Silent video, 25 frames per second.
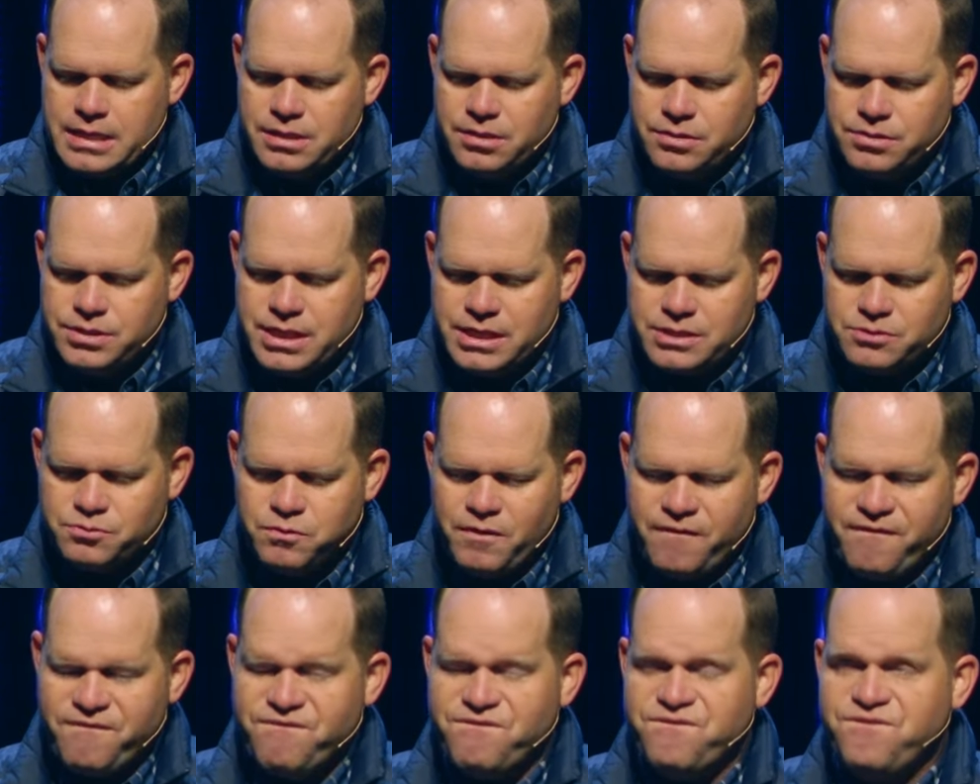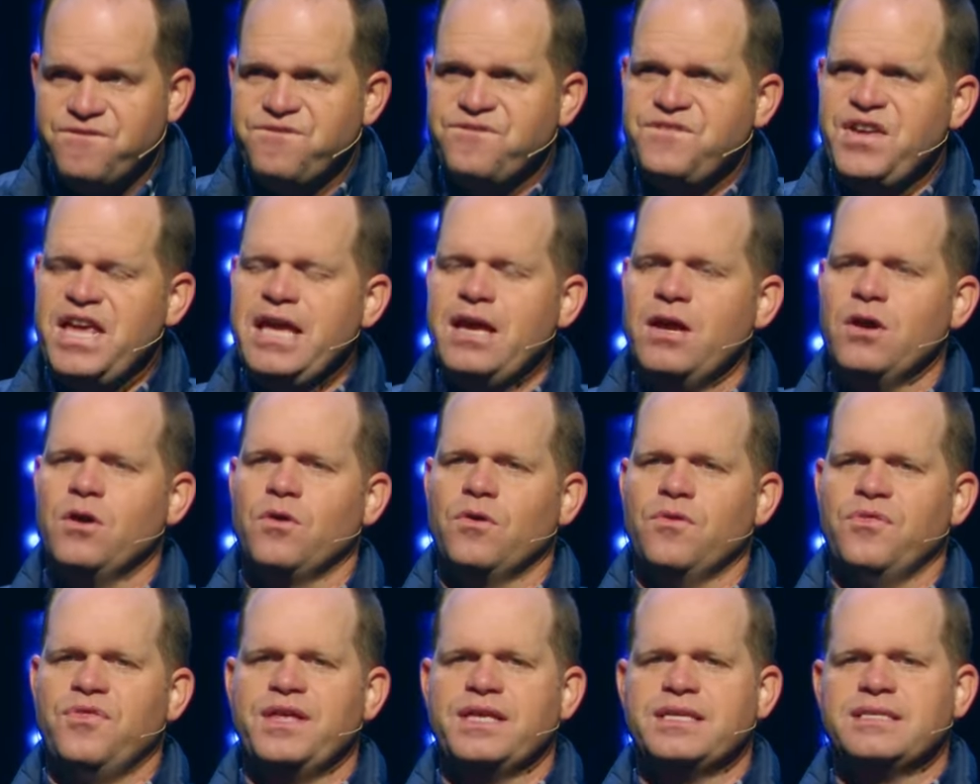you just would
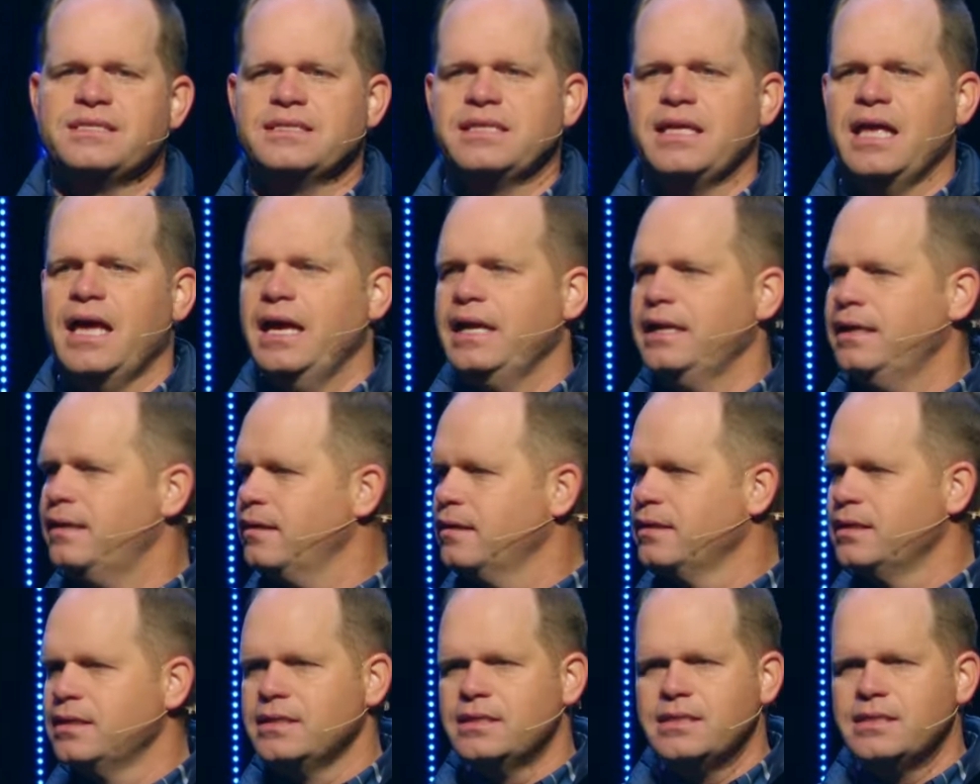feel this like